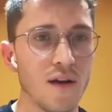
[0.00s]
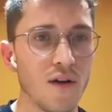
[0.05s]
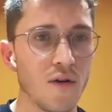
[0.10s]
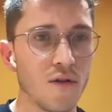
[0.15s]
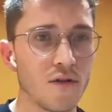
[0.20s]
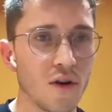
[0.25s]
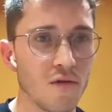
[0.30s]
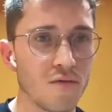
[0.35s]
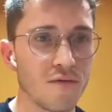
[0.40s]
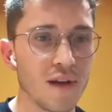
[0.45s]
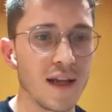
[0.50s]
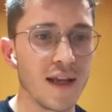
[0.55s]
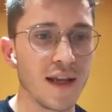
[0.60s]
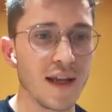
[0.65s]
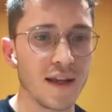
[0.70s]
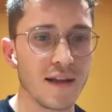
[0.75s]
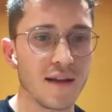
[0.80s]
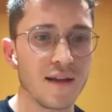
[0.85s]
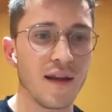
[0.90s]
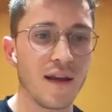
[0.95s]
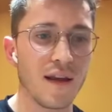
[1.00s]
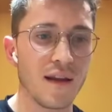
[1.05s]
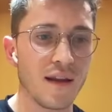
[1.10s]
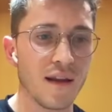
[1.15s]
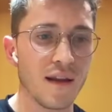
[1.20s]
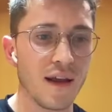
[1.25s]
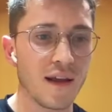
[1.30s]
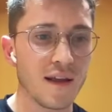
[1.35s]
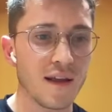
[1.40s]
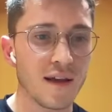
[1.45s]
not really
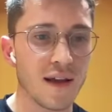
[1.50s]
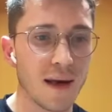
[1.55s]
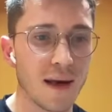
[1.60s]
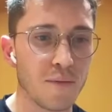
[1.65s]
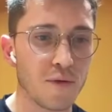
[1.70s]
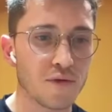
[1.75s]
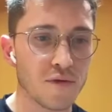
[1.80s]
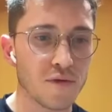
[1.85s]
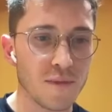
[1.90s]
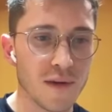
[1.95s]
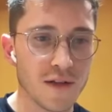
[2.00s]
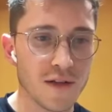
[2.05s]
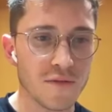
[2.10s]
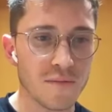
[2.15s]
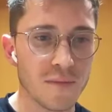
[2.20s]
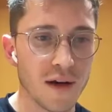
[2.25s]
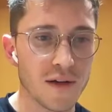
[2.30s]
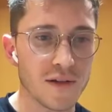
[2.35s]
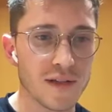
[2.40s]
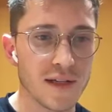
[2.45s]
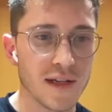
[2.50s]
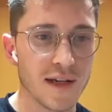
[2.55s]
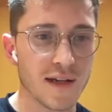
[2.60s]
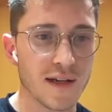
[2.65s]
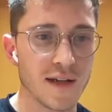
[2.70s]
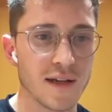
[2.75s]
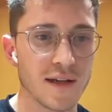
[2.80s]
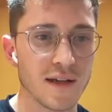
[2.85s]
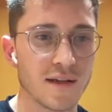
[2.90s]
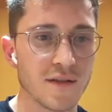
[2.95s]
in the lab automation
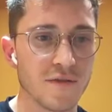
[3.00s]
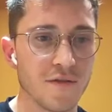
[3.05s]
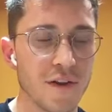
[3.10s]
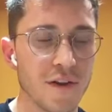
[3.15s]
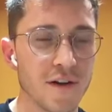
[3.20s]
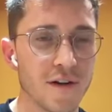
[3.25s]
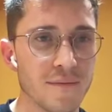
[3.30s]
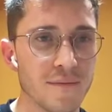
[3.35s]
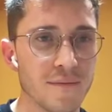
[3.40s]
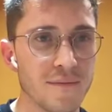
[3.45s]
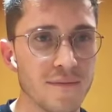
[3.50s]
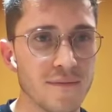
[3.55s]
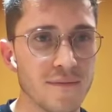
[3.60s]
biotech sphere?